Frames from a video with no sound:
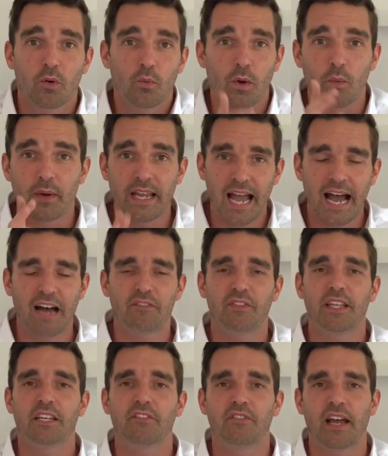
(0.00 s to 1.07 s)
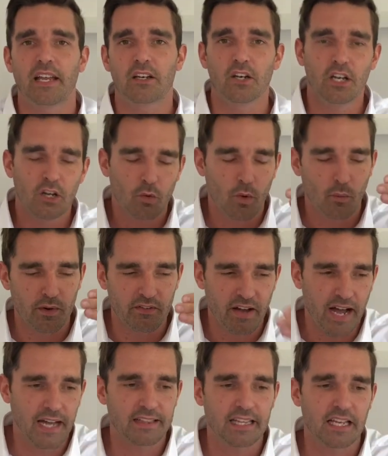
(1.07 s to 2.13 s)
When we have the event, when we've
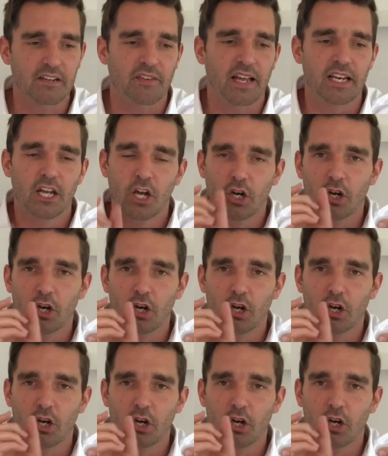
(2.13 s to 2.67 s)
had that event,